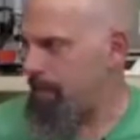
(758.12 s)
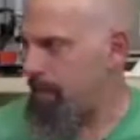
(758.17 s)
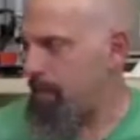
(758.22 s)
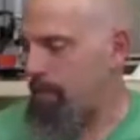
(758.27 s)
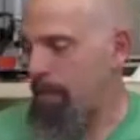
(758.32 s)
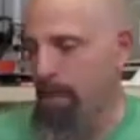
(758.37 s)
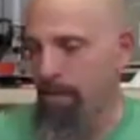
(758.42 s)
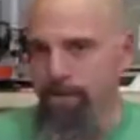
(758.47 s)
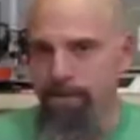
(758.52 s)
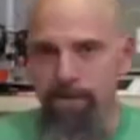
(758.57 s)
they're
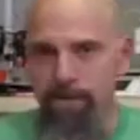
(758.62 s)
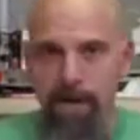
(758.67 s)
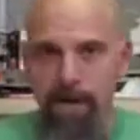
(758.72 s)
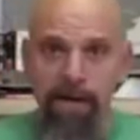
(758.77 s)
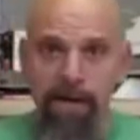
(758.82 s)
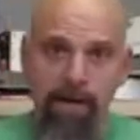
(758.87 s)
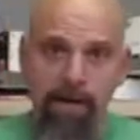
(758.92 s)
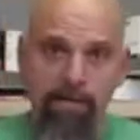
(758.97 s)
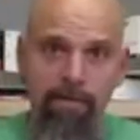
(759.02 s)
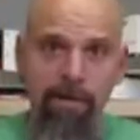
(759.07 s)
probably trying to
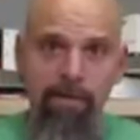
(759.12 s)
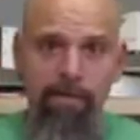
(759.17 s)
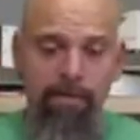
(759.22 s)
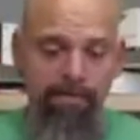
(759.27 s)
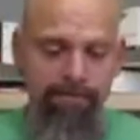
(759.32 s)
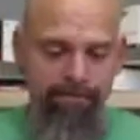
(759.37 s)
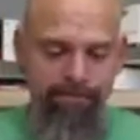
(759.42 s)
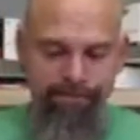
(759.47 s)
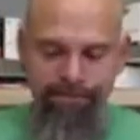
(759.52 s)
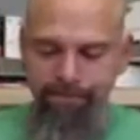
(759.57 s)
get rid of them.
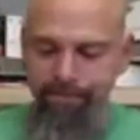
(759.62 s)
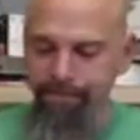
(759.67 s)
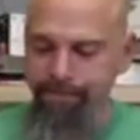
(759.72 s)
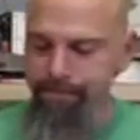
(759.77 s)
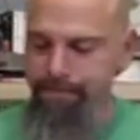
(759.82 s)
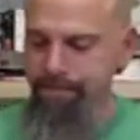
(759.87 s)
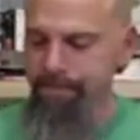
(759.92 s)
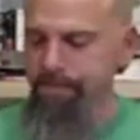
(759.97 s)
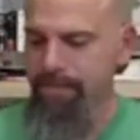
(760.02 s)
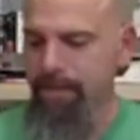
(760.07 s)

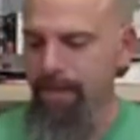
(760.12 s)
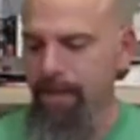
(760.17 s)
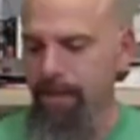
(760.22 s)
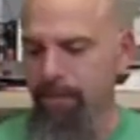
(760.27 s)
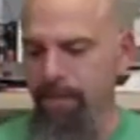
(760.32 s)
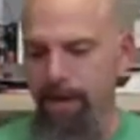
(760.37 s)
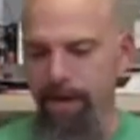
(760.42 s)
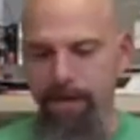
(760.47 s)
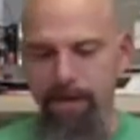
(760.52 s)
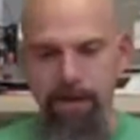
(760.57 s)

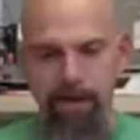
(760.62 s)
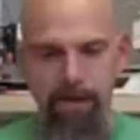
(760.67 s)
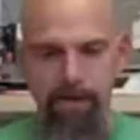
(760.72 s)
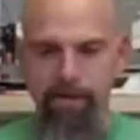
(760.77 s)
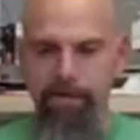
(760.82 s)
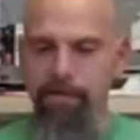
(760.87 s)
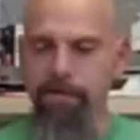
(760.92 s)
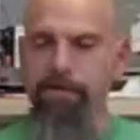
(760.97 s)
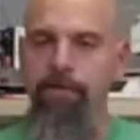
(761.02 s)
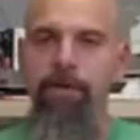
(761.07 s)
But, you know,
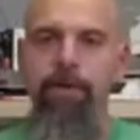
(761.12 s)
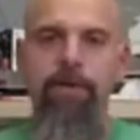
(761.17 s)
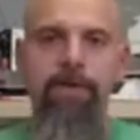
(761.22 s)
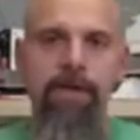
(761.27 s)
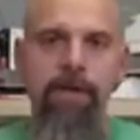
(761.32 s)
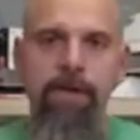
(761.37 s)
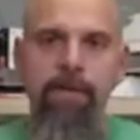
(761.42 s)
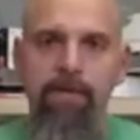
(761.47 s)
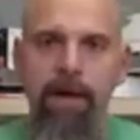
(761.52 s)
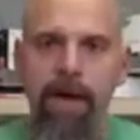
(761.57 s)
if it's a good
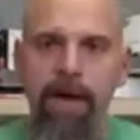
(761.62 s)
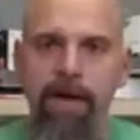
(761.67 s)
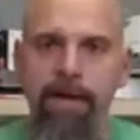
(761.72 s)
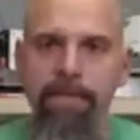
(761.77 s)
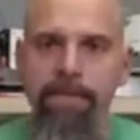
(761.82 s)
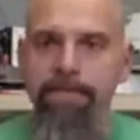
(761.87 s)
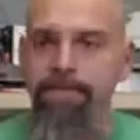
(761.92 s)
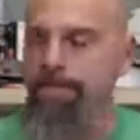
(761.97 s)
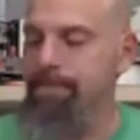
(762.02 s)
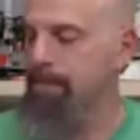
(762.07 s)
deal, buy it.
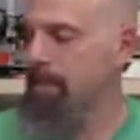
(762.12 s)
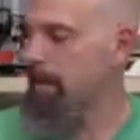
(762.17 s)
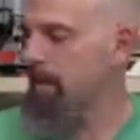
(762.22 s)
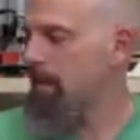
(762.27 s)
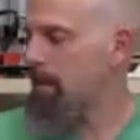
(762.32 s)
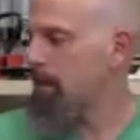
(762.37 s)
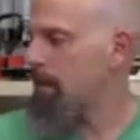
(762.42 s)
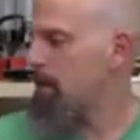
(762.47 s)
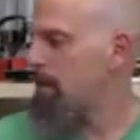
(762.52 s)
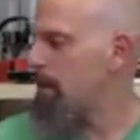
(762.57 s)

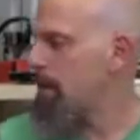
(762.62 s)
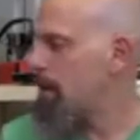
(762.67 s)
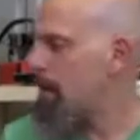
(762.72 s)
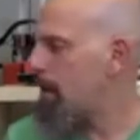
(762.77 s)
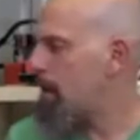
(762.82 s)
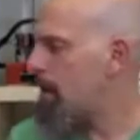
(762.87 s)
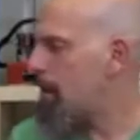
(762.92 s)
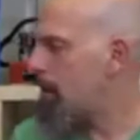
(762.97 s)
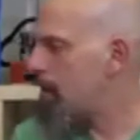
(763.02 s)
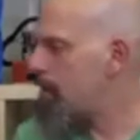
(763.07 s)

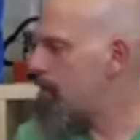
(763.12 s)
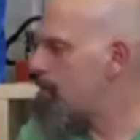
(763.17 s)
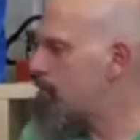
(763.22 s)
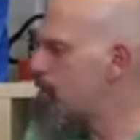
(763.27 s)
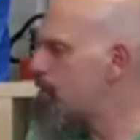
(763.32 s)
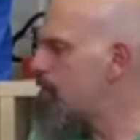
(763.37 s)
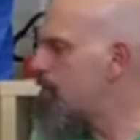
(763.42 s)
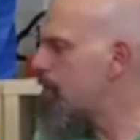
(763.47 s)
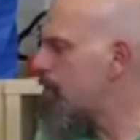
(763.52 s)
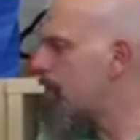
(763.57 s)
Um,
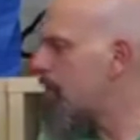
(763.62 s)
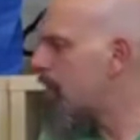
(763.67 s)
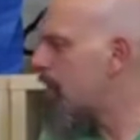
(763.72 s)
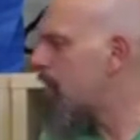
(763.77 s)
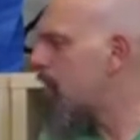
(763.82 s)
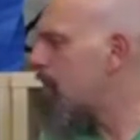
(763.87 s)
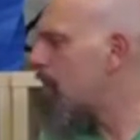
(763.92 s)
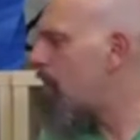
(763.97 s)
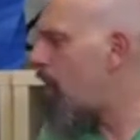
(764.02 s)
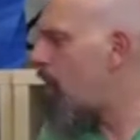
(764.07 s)

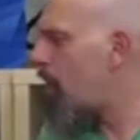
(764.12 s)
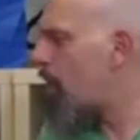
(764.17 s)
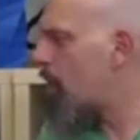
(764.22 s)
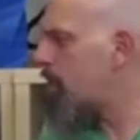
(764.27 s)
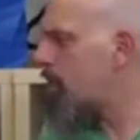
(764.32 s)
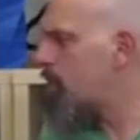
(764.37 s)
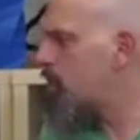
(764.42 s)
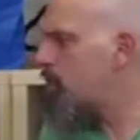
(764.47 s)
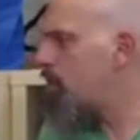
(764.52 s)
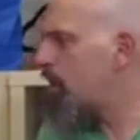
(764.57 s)

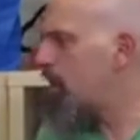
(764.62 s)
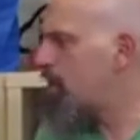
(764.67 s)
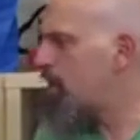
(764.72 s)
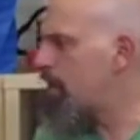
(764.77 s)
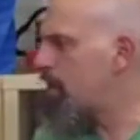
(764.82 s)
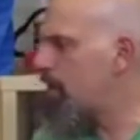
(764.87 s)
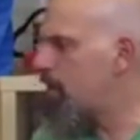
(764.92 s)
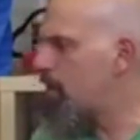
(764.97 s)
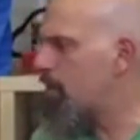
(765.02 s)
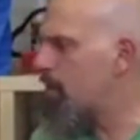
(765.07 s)
ours, we did
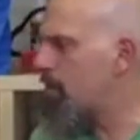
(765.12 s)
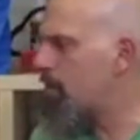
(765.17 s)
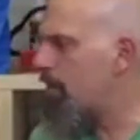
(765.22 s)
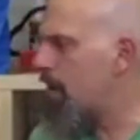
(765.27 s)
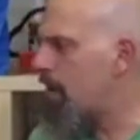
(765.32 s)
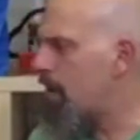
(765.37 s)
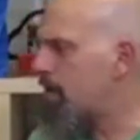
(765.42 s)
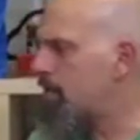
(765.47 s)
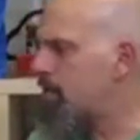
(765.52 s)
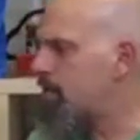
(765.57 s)
lower the
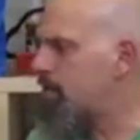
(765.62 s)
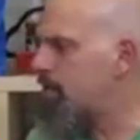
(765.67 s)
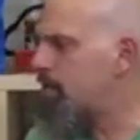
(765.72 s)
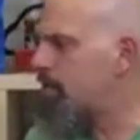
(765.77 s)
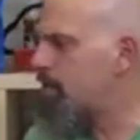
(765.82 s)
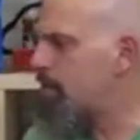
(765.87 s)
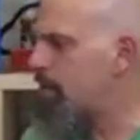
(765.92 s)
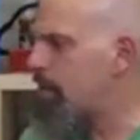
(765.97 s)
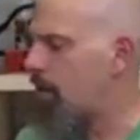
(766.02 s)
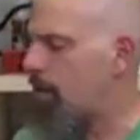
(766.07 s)
price
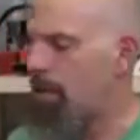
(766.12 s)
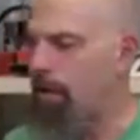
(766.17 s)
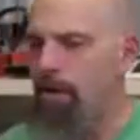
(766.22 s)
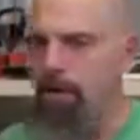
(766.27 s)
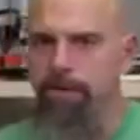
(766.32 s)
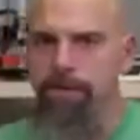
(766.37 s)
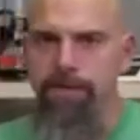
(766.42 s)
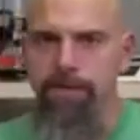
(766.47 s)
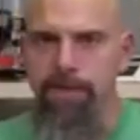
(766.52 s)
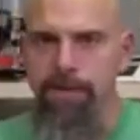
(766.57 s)
on
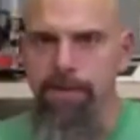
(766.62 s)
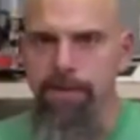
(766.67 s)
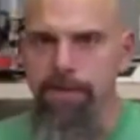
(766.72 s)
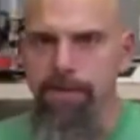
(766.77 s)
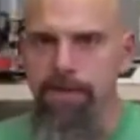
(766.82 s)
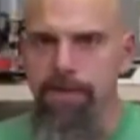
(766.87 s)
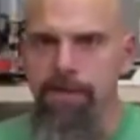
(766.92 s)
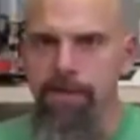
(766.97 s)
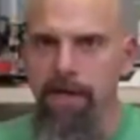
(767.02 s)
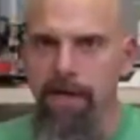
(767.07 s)
ours to
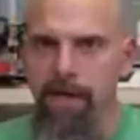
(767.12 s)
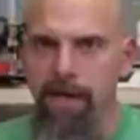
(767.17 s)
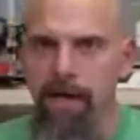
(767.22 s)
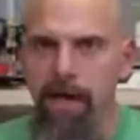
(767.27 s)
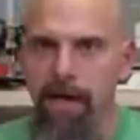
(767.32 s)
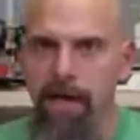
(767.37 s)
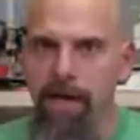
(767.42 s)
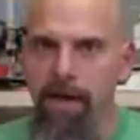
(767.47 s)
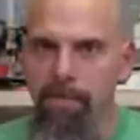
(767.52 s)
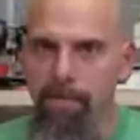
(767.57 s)

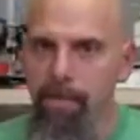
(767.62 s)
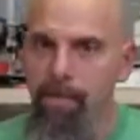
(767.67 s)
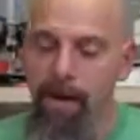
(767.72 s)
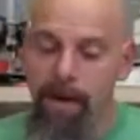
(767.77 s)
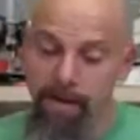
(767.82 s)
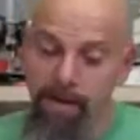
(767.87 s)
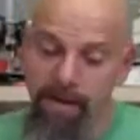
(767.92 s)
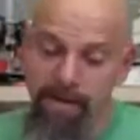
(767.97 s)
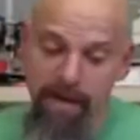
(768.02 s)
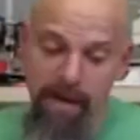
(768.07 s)
$6.99, and I bet